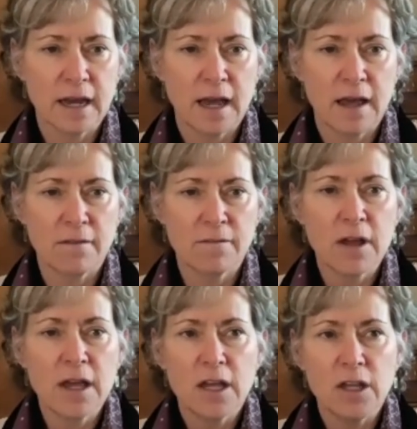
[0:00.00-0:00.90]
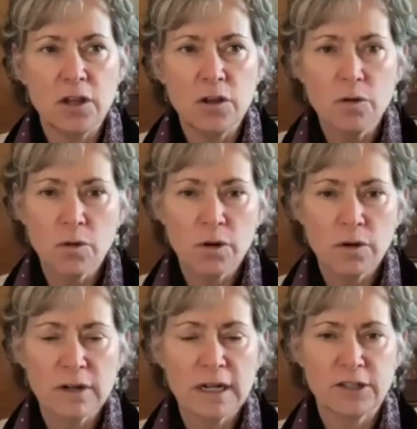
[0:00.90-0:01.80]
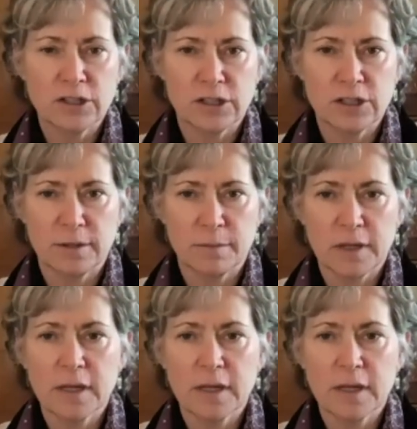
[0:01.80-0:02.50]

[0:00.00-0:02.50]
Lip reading: of your relationship